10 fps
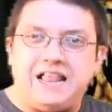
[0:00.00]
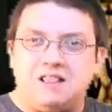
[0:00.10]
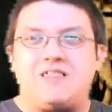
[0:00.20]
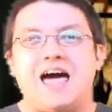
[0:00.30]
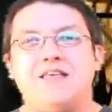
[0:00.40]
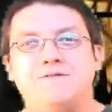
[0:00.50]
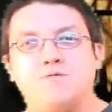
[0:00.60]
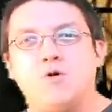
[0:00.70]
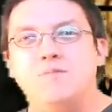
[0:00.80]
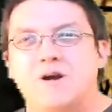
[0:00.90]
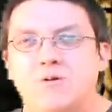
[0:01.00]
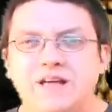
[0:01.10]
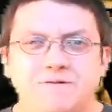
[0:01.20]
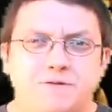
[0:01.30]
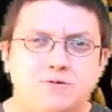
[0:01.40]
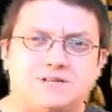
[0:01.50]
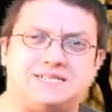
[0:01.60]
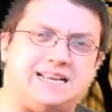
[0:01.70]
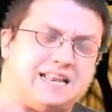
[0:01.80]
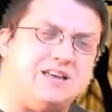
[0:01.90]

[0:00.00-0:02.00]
a lot of Romero influence in it.